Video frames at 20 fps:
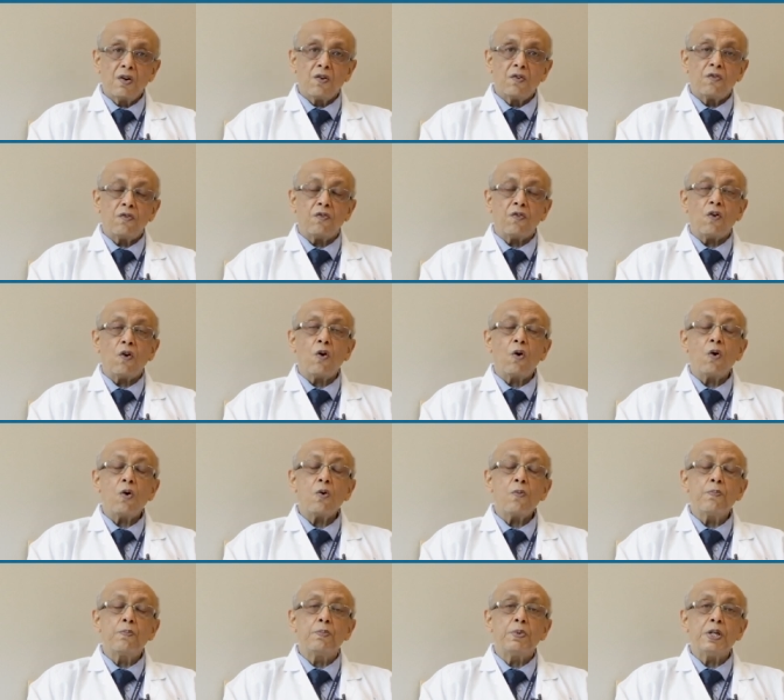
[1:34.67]

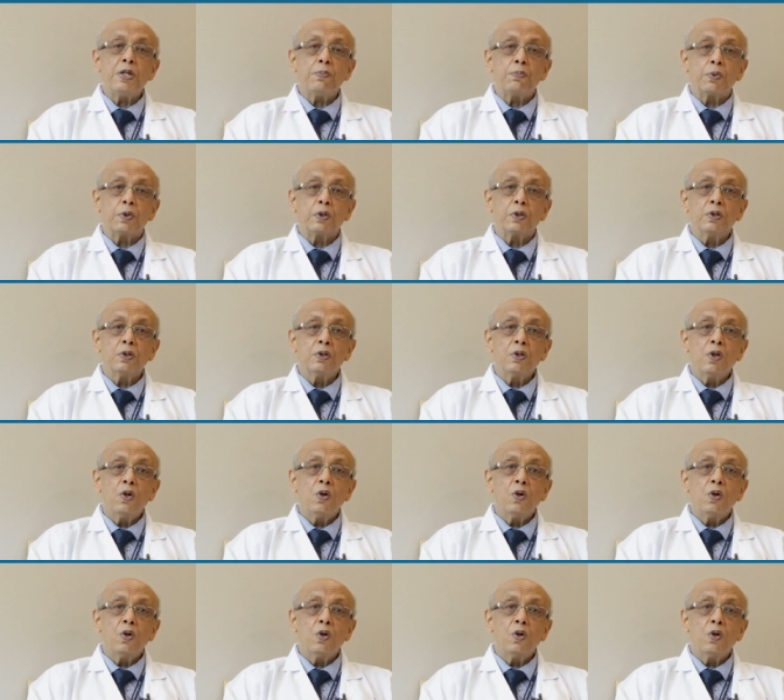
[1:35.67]
for people